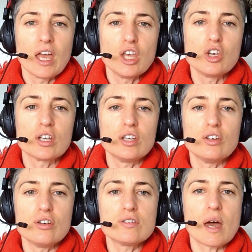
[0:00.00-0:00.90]
you can
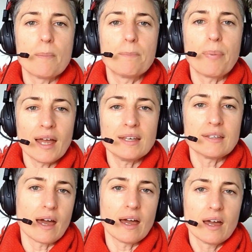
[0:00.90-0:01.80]
use a
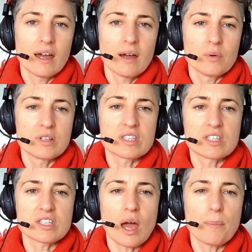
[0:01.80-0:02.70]
binder, which is a
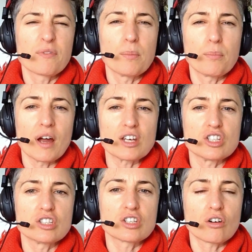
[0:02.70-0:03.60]
type of
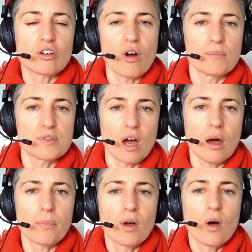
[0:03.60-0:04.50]
compression crop
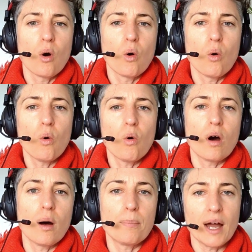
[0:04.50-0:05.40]
top,
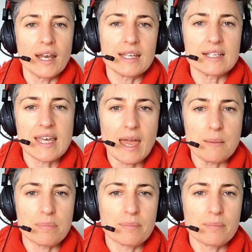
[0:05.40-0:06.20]
or binding tape.